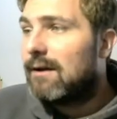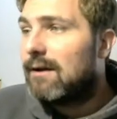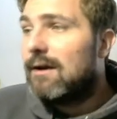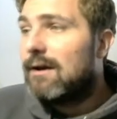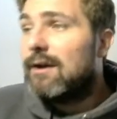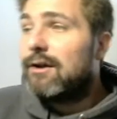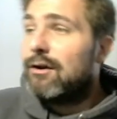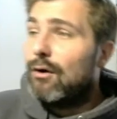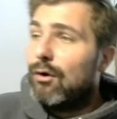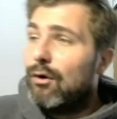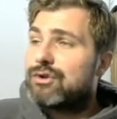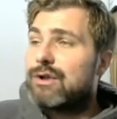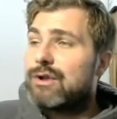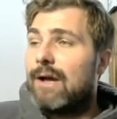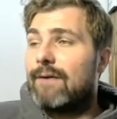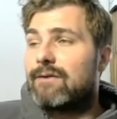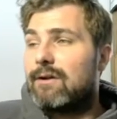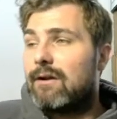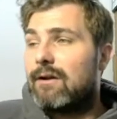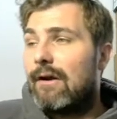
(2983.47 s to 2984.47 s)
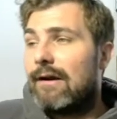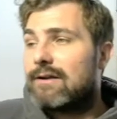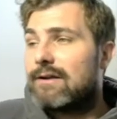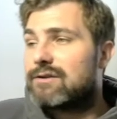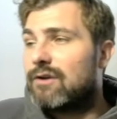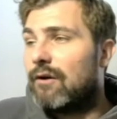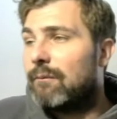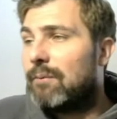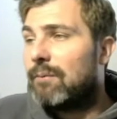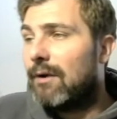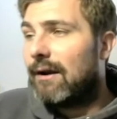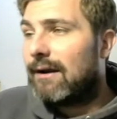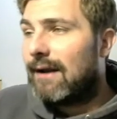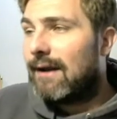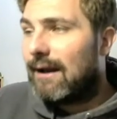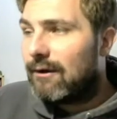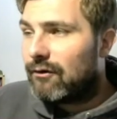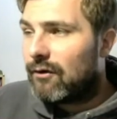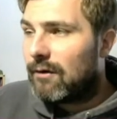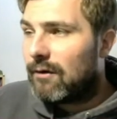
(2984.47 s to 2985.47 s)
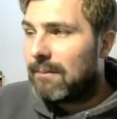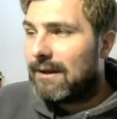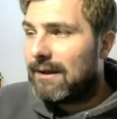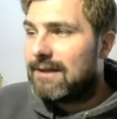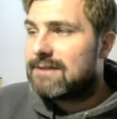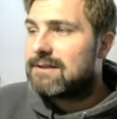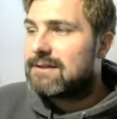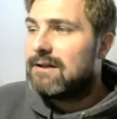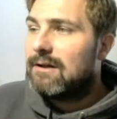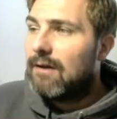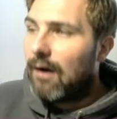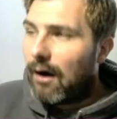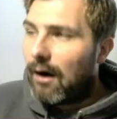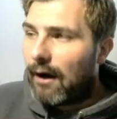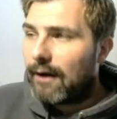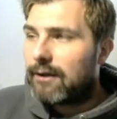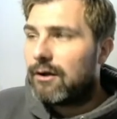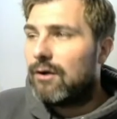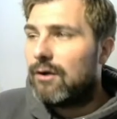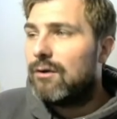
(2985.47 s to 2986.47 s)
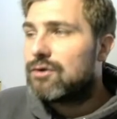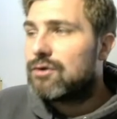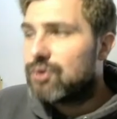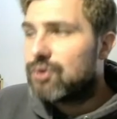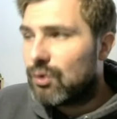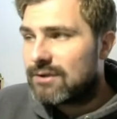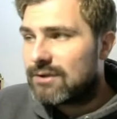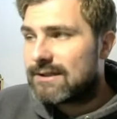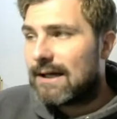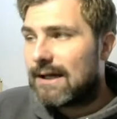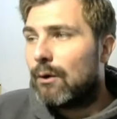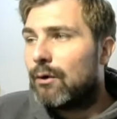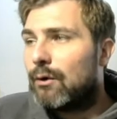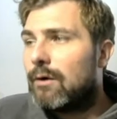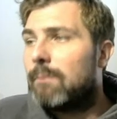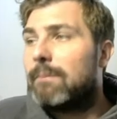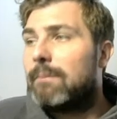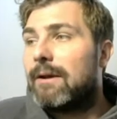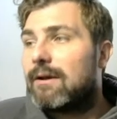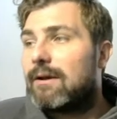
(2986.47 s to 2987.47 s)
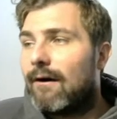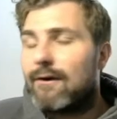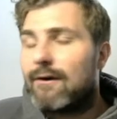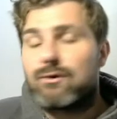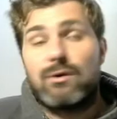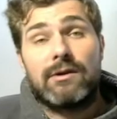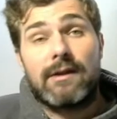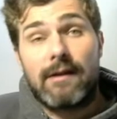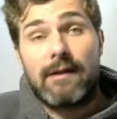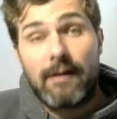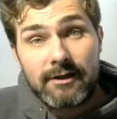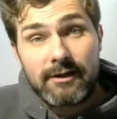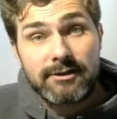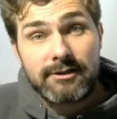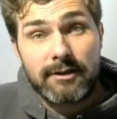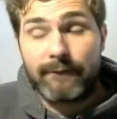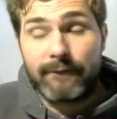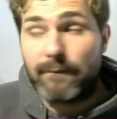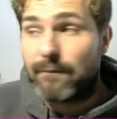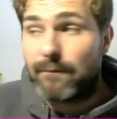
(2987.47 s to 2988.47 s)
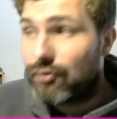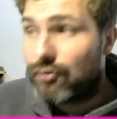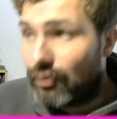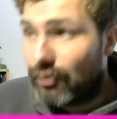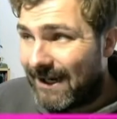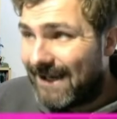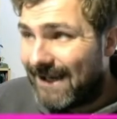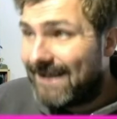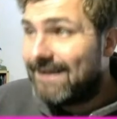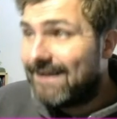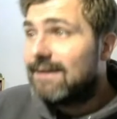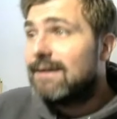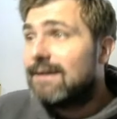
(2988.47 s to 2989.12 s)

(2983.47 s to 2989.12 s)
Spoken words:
You also have the likes of putting Ingrid Beast, Aiku, Short Stag, all the big guys with the last time from green.